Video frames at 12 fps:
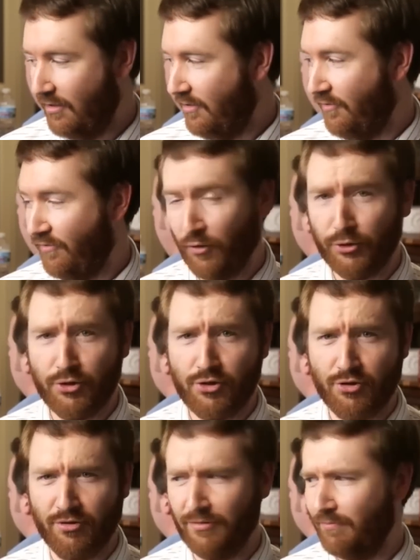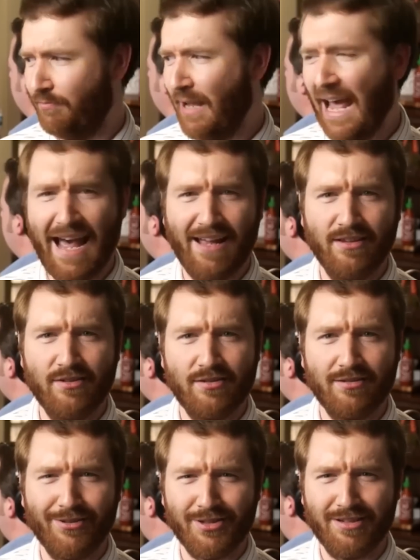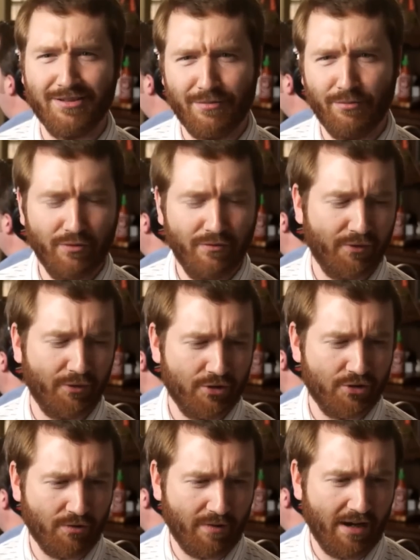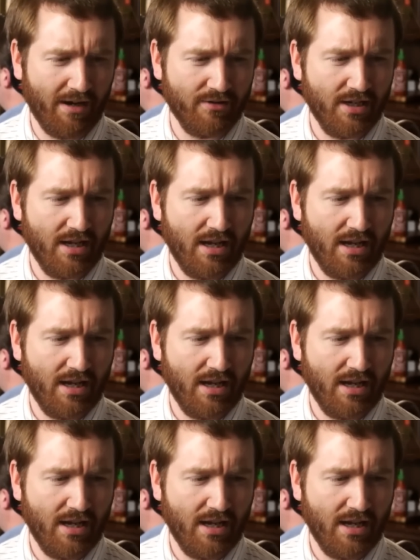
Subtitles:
furniture pads, those things that move furniture around.